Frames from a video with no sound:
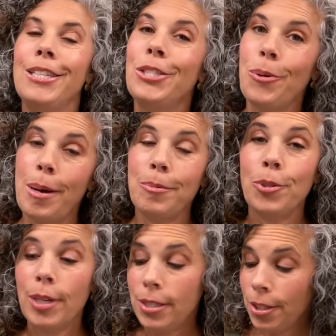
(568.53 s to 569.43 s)
So I'm
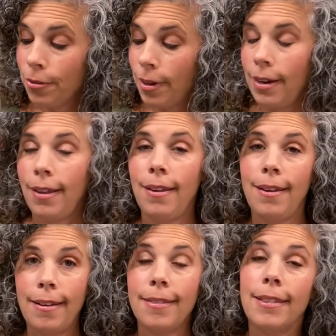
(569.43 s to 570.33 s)
dressed and ready,
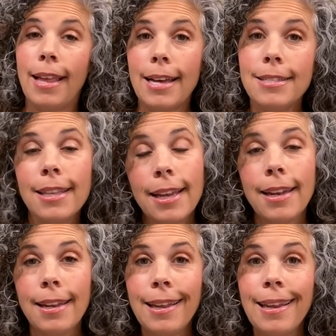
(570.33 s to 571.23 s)
and the last thing I
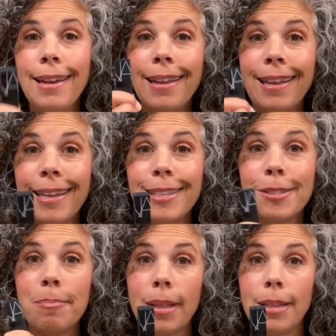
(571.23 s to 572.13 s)
need
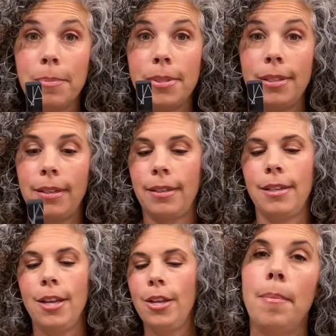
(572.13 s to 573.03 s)
is my
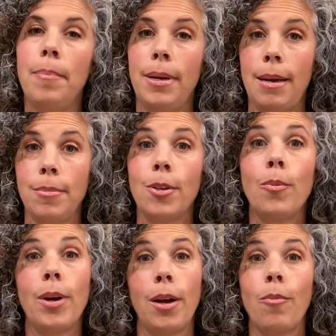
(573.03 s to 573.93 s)
lipstick. But I'm gonna
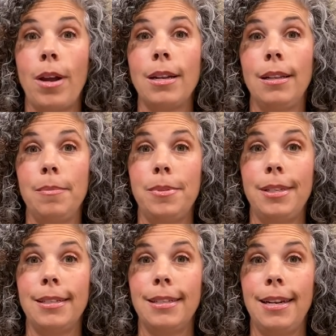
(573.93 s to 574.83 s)
wear red
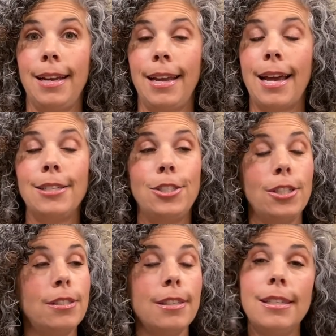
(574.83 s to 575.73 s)
lipstick today. I
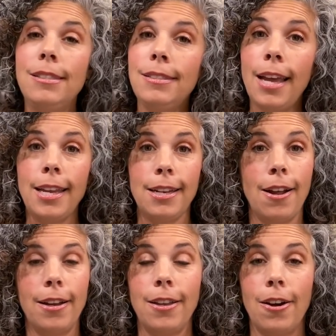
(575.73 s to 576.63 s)
just, it's date
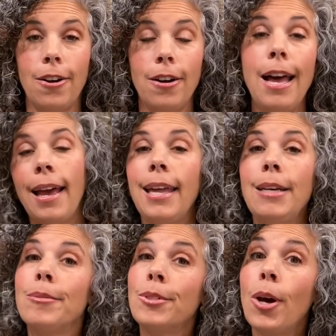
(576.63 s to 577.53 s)
night, y'all, and
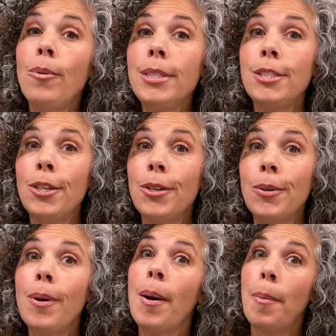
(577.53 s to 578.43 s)
it was going
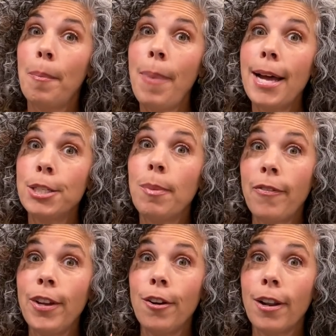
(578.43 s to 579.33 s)
to match my
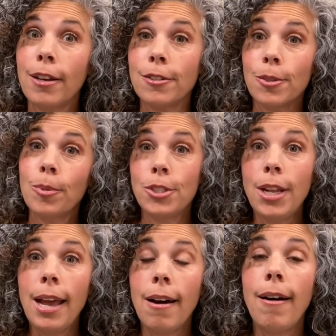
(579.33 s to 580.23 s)
fingernails, which
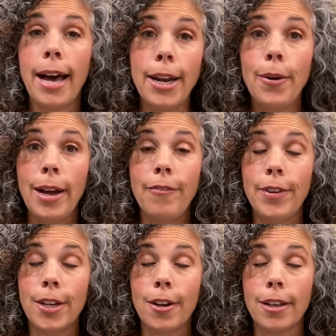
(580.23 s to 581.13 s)
now I don't have
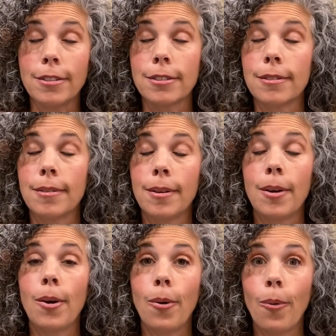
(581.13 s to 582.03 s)
fingernails.
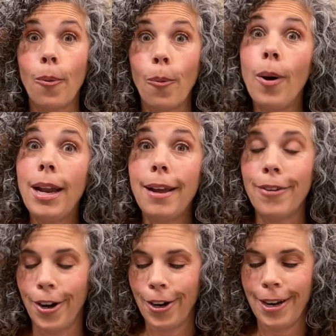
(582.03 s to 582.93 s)

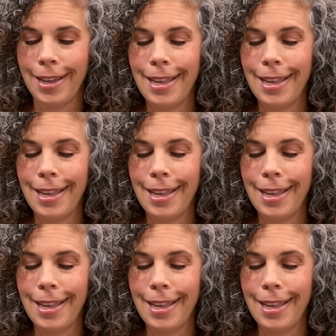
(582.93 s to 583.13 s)
Whatever.